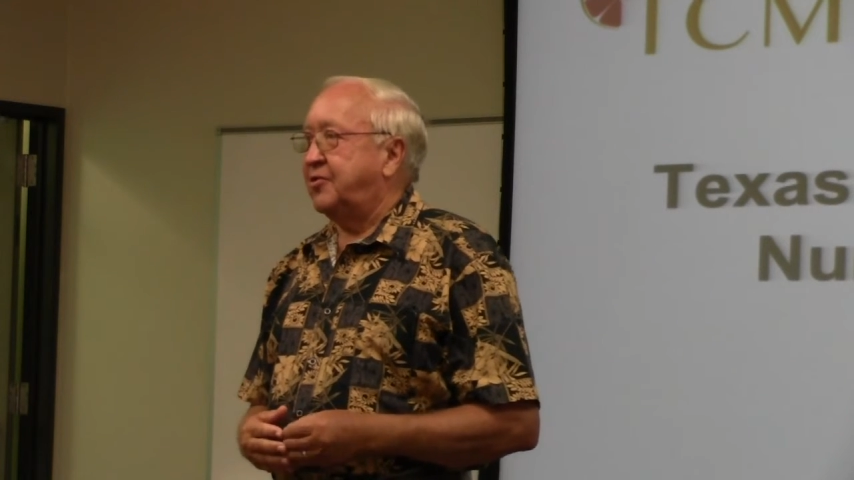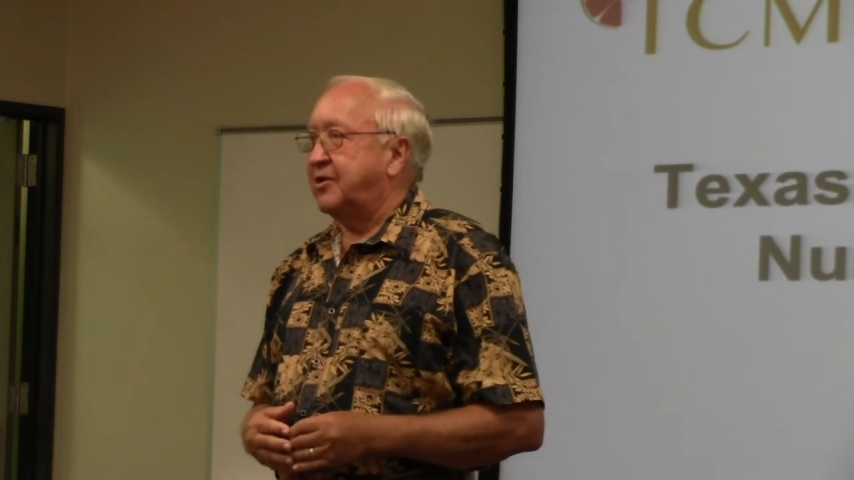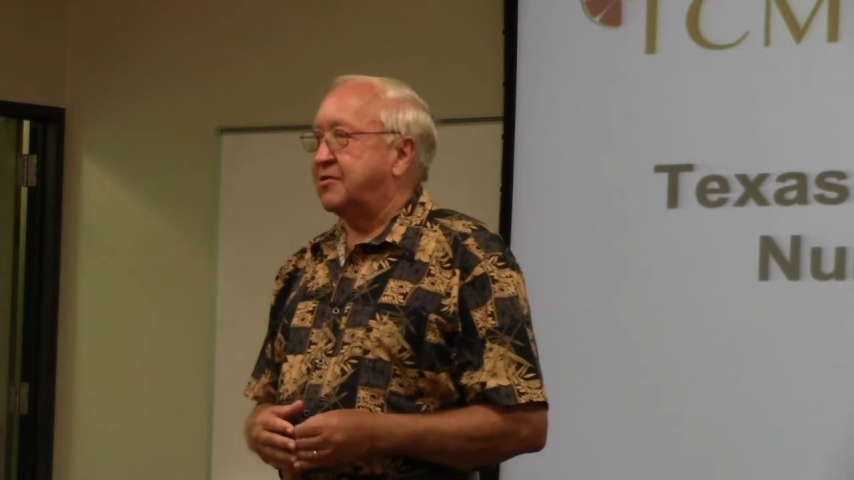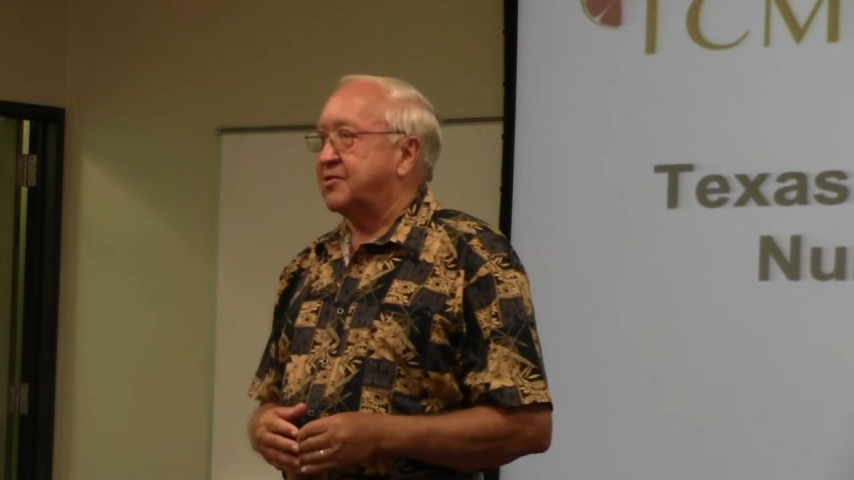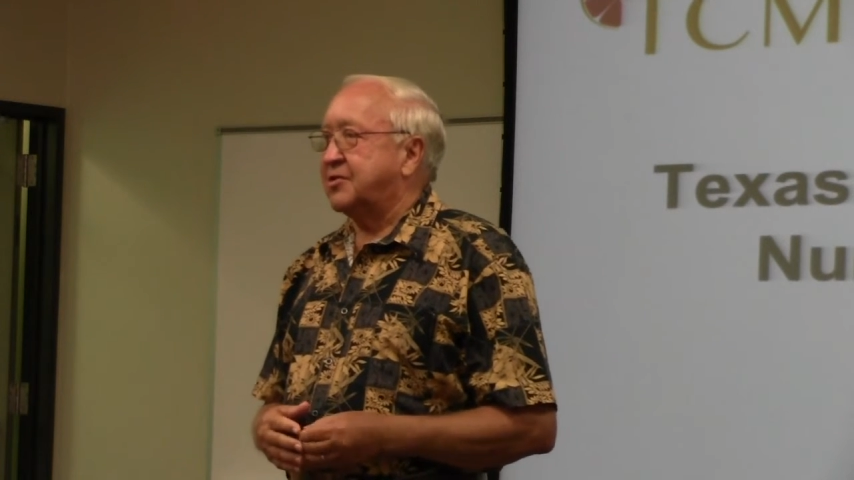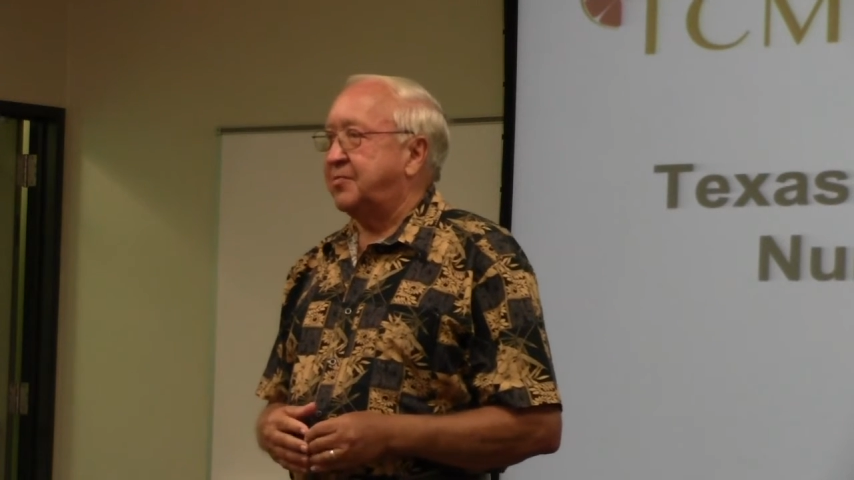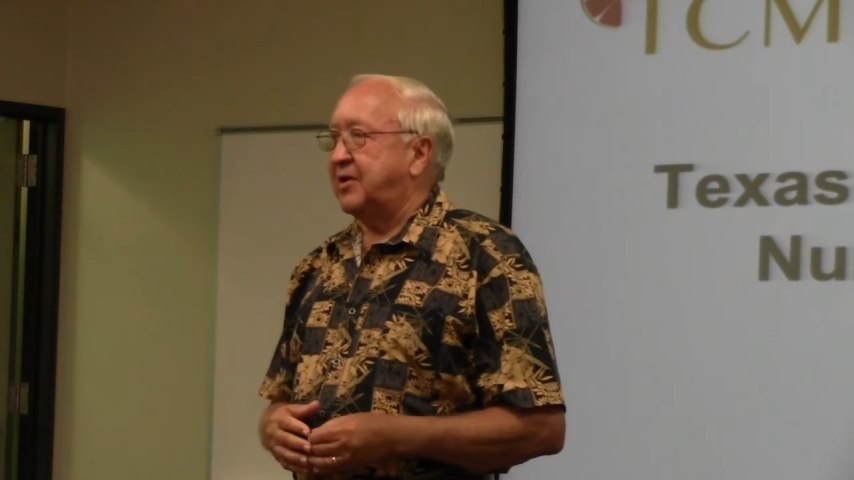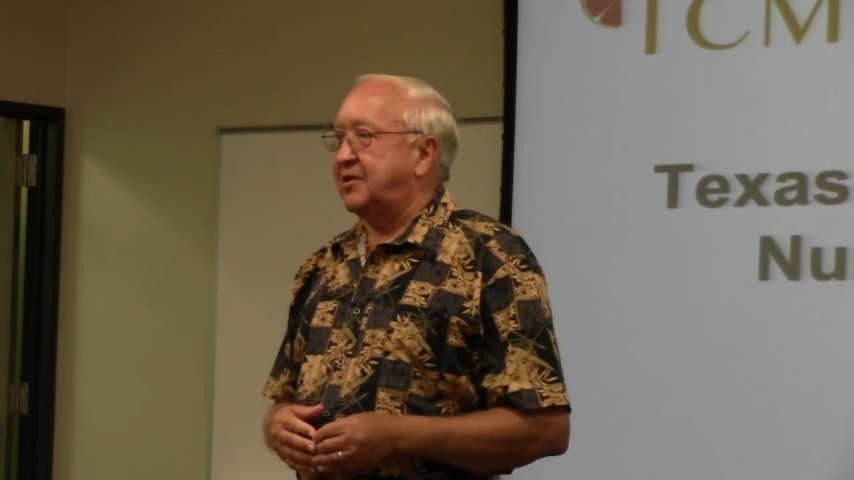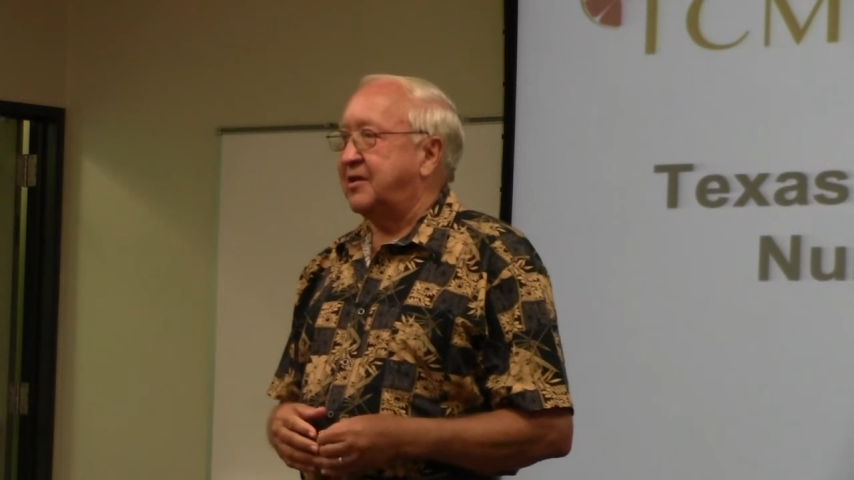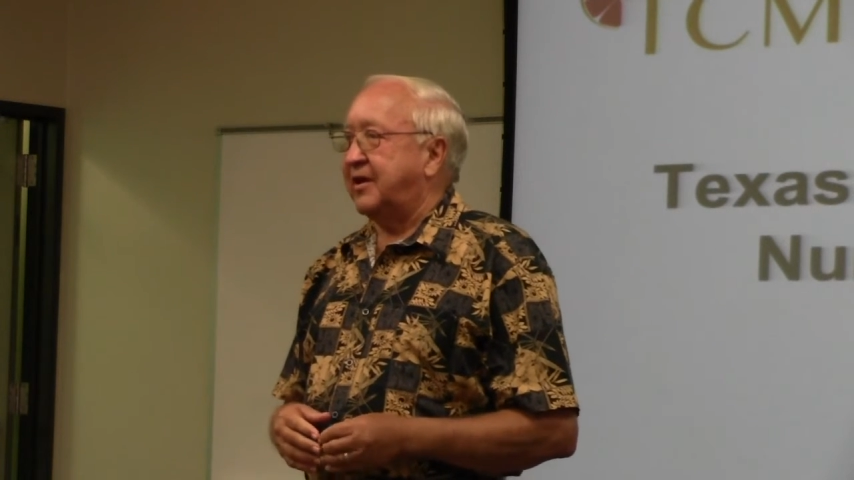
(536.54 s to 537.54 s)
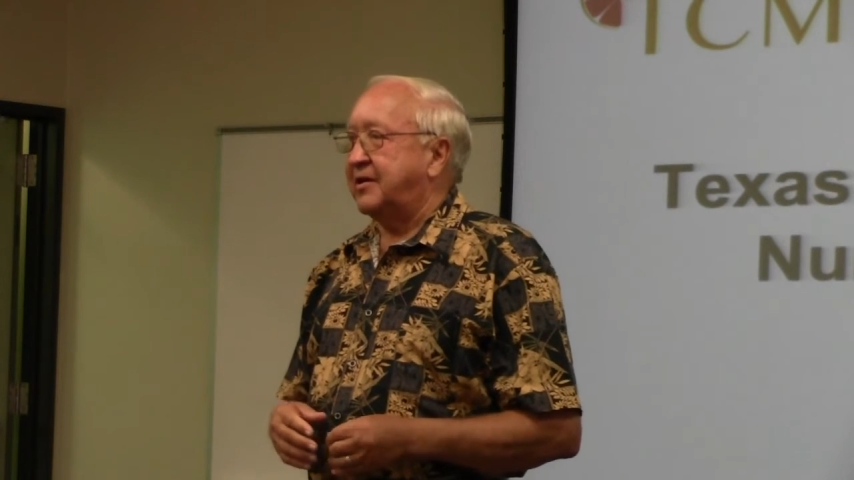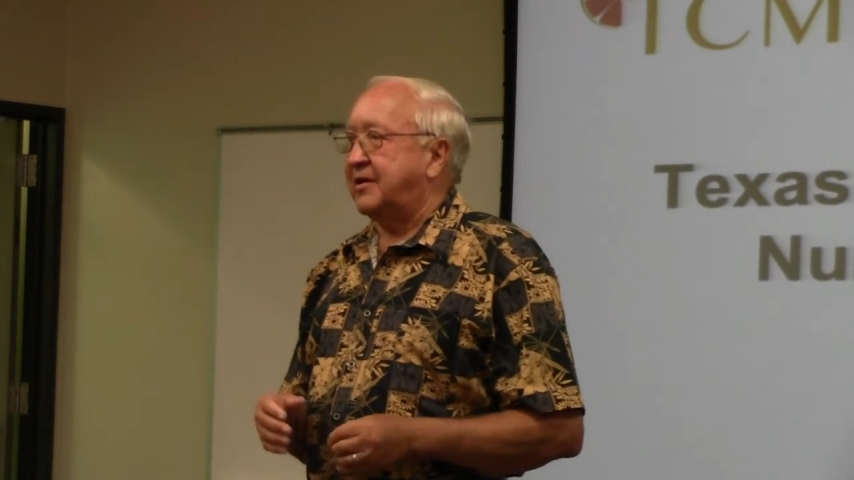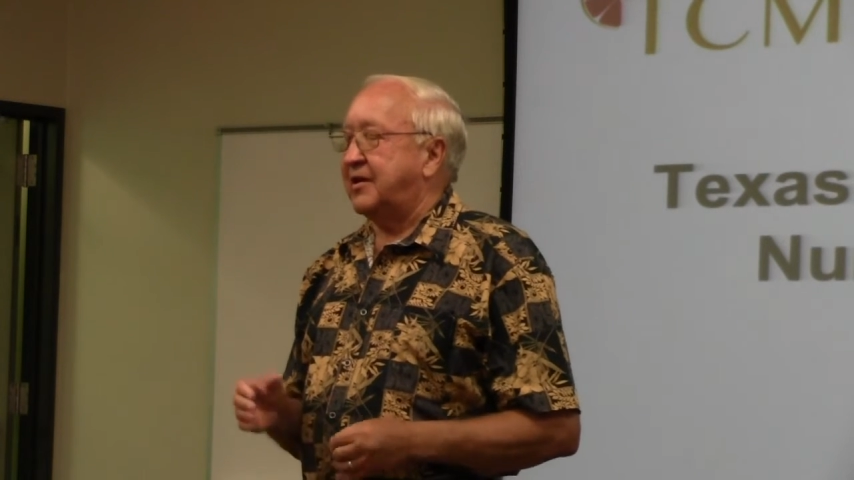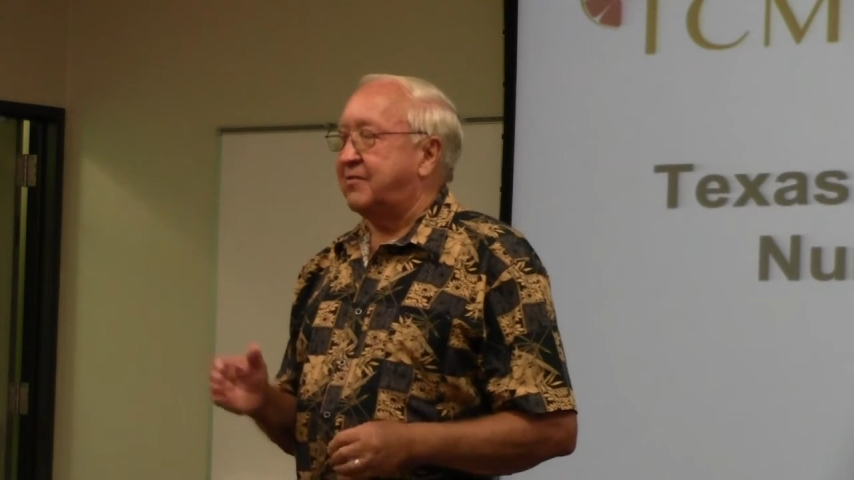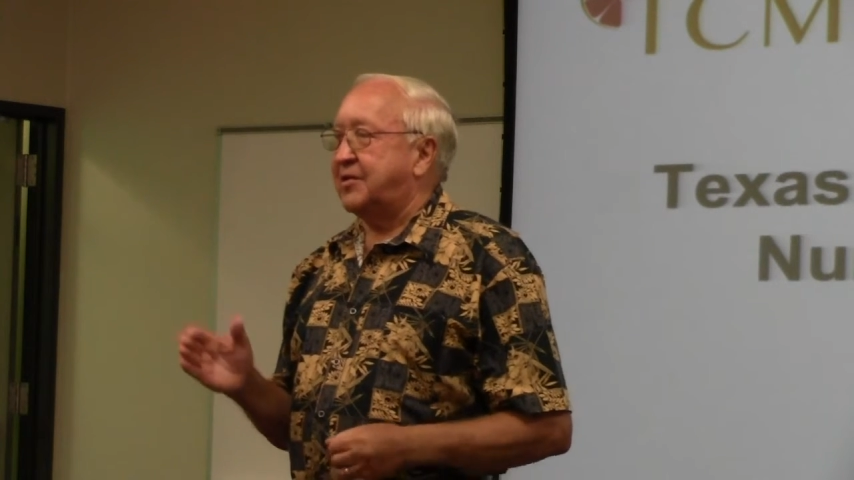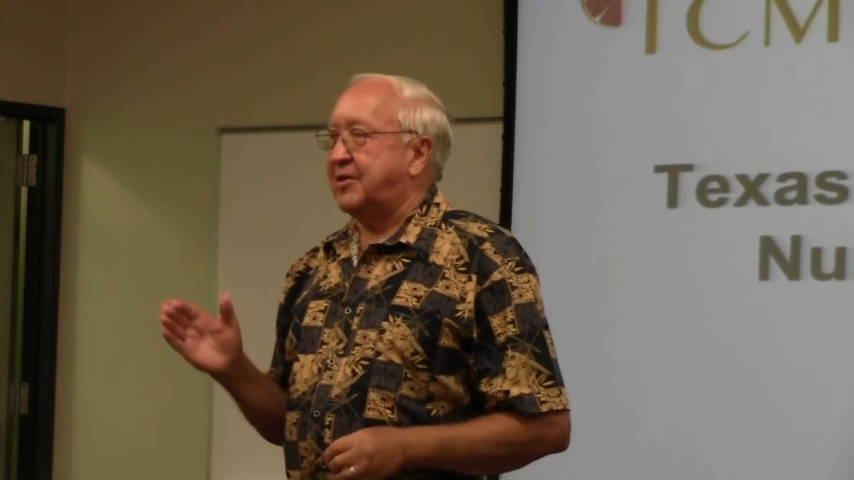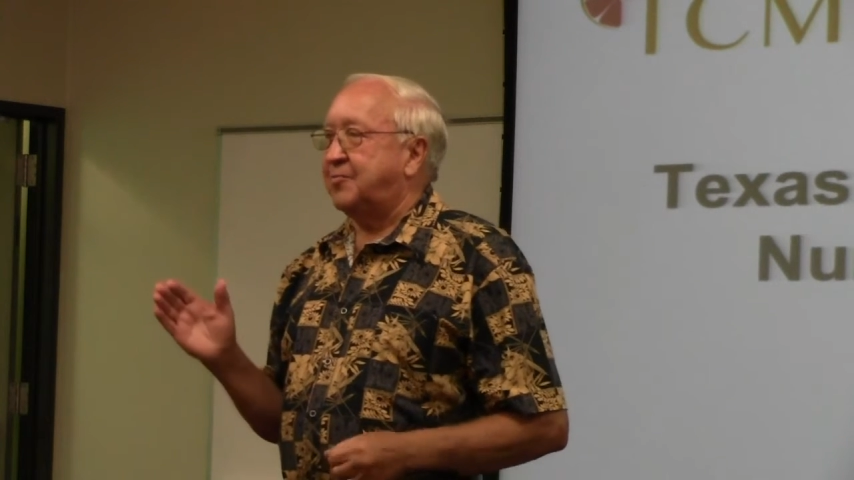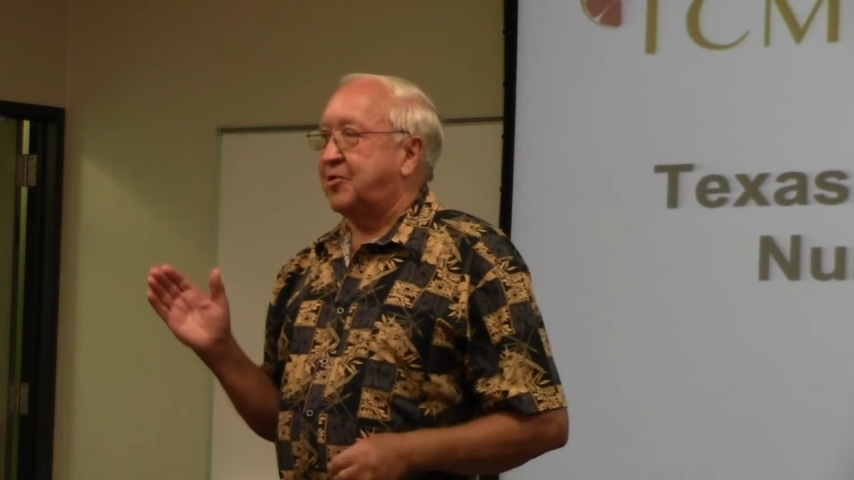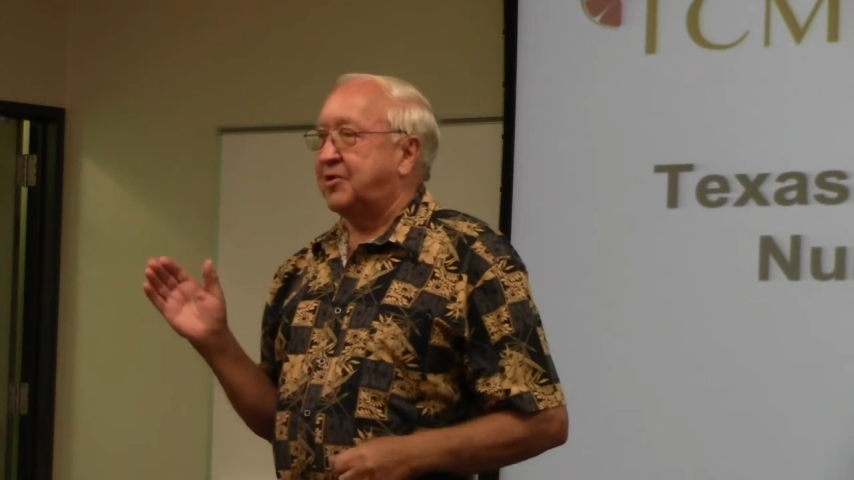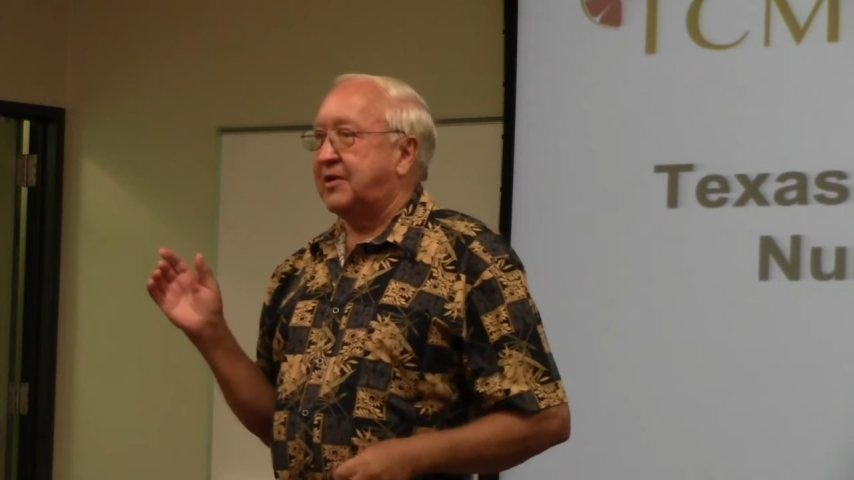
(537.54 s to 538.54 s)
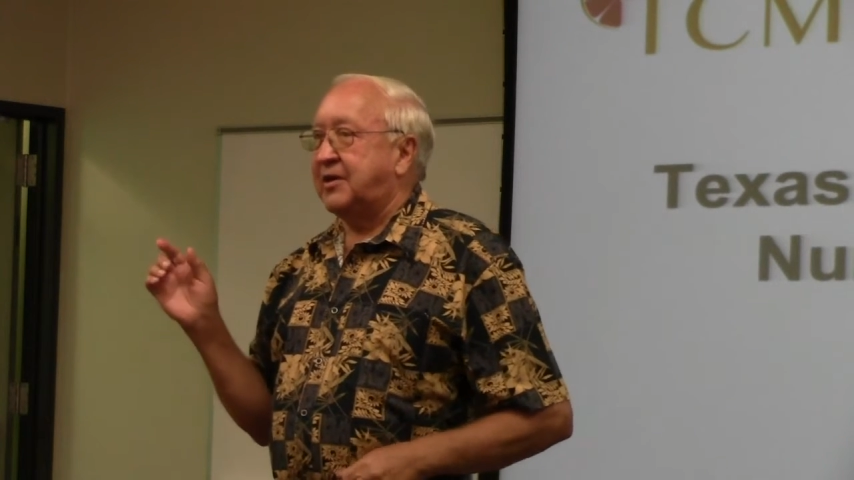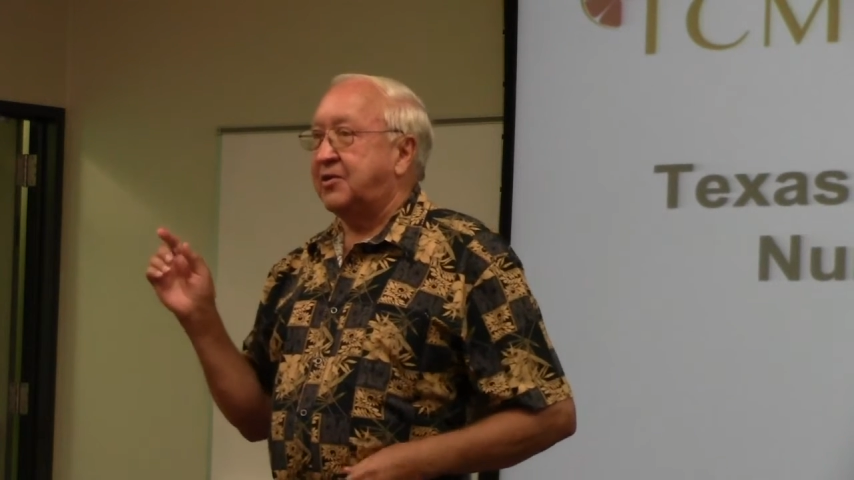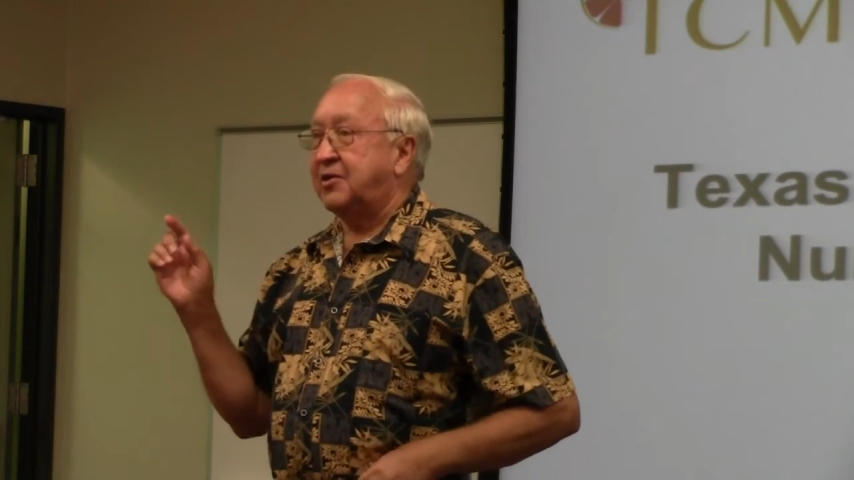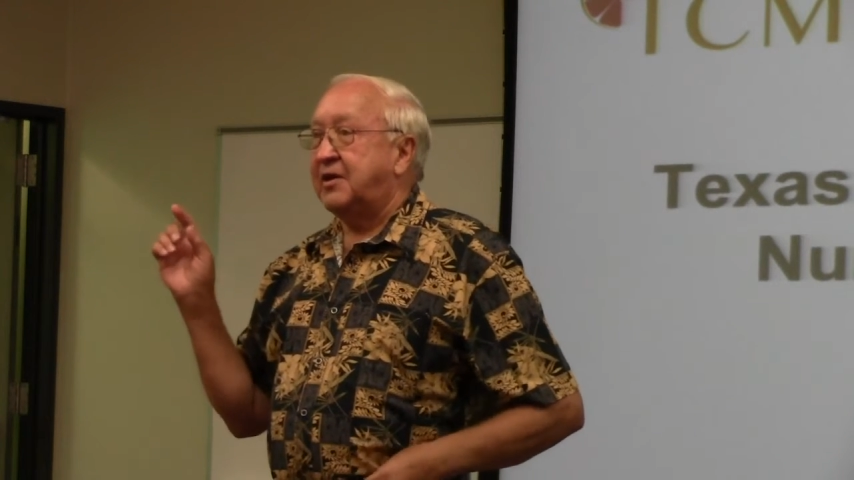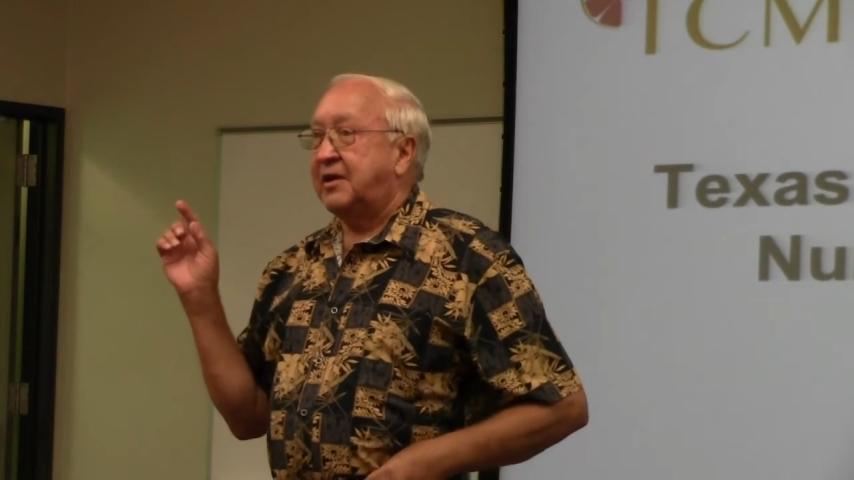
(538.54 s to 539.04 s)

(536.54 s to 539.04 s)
2 years to build that good and put together.